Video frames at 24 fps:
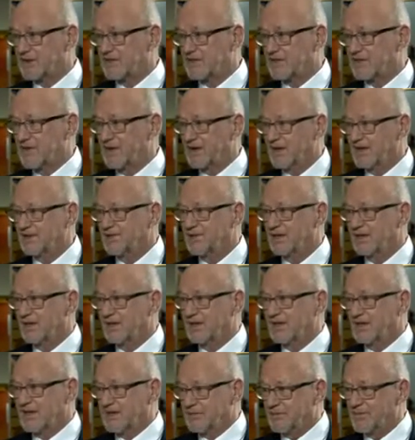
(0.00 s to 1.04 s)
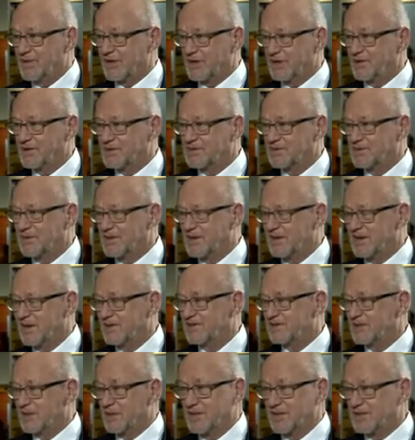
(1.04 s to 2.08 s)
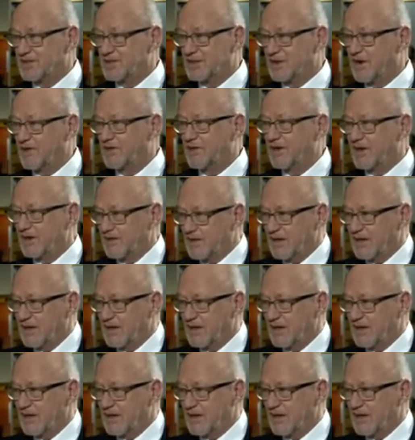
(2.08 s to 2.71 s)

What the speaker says: we have, because we have so much to offer. And they